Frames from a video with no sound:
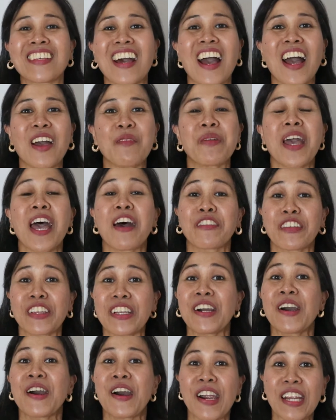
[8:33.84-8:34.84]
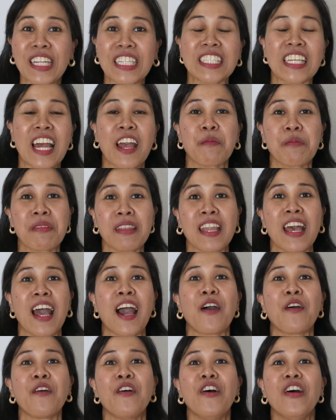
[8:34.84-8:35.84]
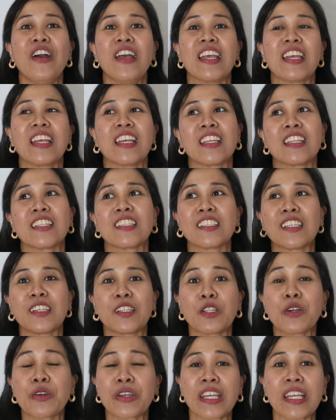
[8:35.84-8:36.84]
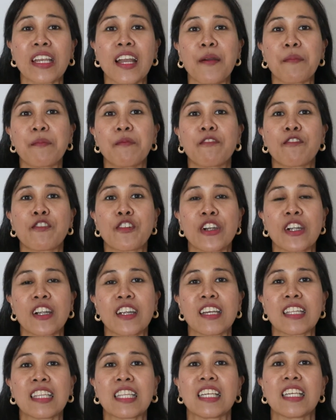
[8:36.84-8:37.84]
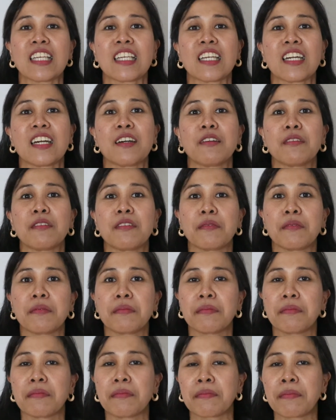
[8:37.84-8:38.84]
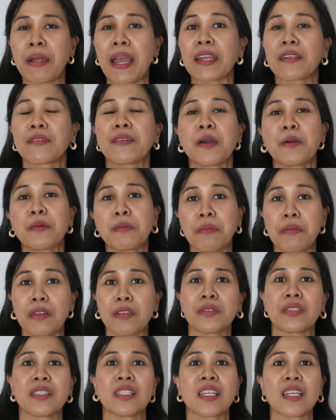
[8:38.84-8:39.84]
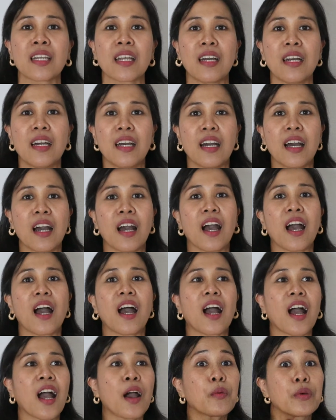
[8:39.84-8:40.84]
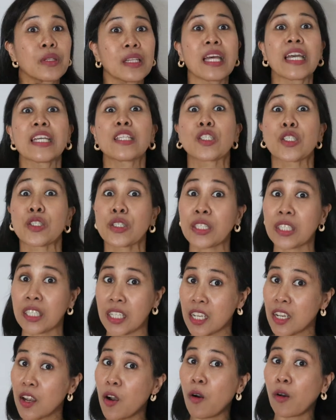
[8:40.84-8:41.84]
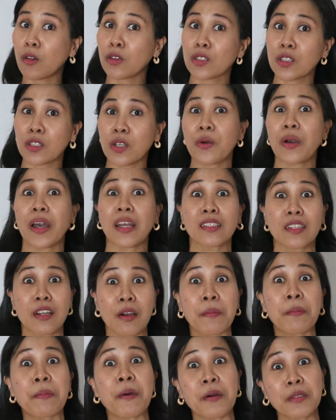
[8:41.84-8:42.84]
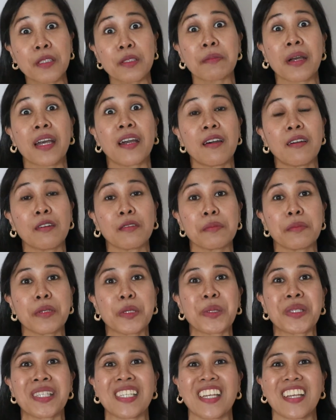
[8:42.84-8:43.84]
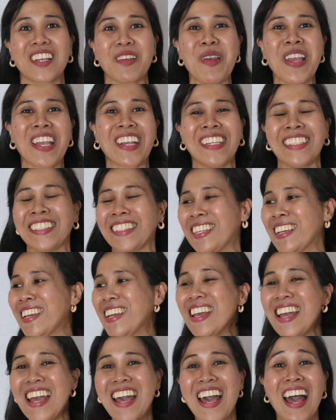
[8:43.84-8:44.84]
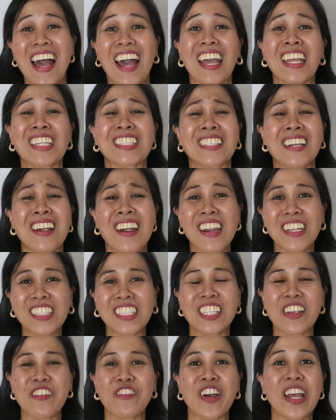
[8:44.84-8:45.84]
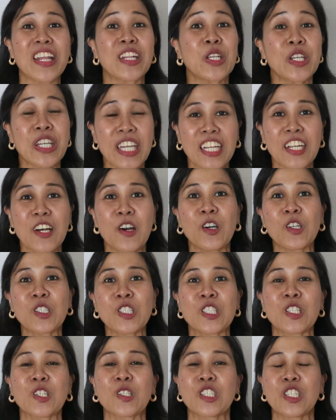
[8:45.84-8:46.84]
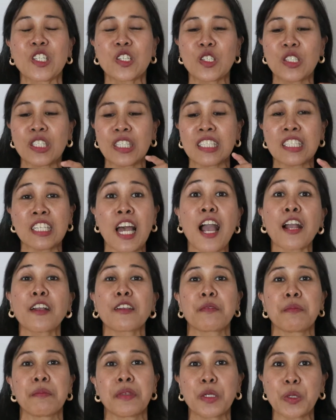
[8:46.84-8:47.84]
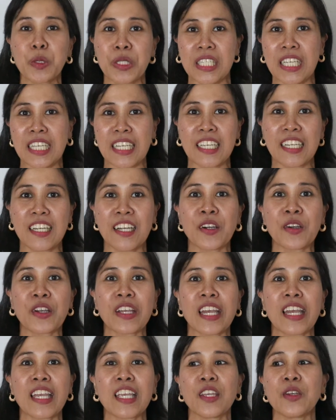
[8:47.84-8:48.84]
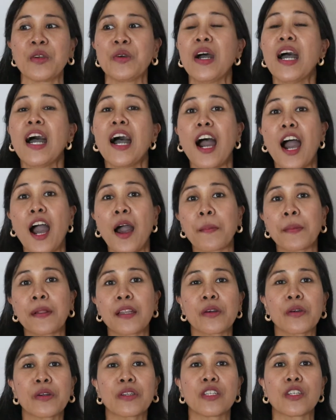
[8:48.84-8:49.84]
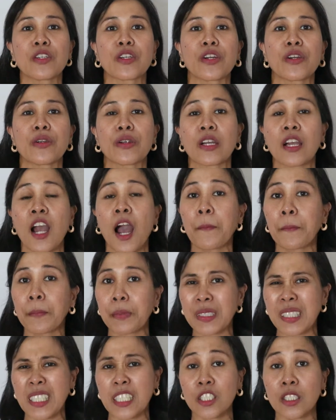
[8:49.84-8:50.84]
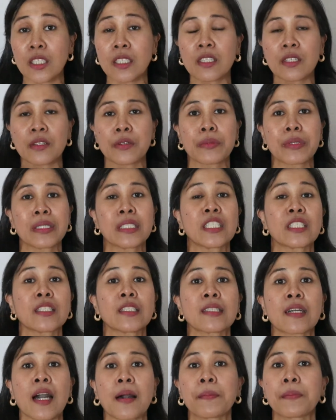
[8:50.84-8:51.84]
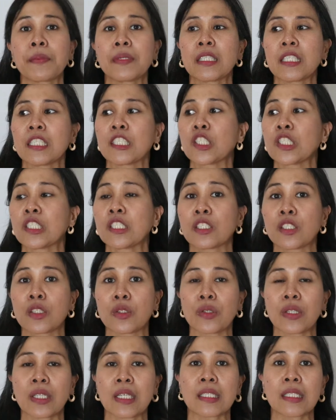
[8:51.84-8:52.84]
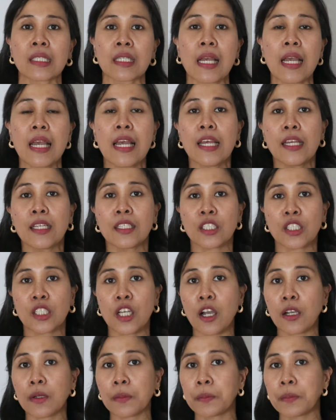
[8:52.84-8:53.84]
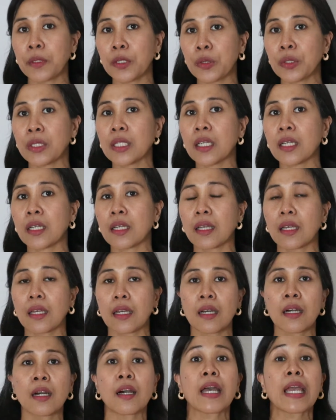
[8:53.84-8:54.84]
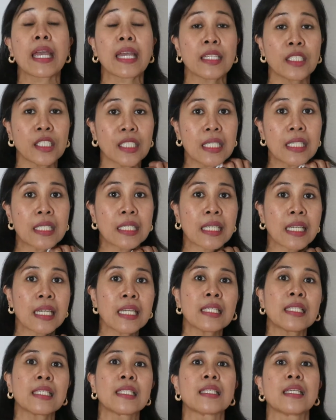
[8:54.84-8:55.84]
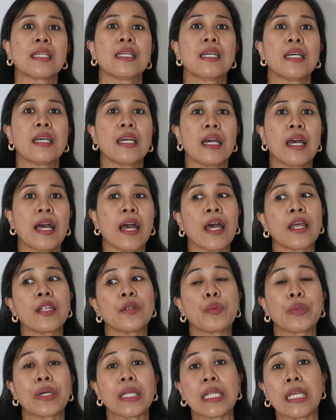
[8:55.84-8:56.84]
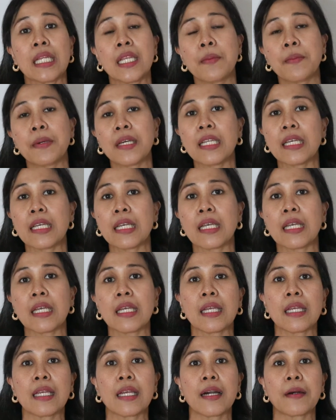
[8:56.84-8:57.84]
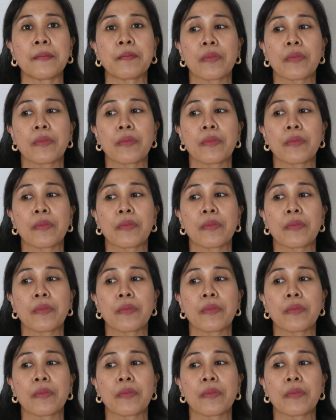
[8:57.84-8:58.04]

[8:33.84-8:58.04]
I'm having a hard time now in looking up for the background music, I would like to sing also and compose my own music, because it's hard to find. You can also do stock music. Okay, you upload your compositions, original composition, to these stock music agencies, and when anybody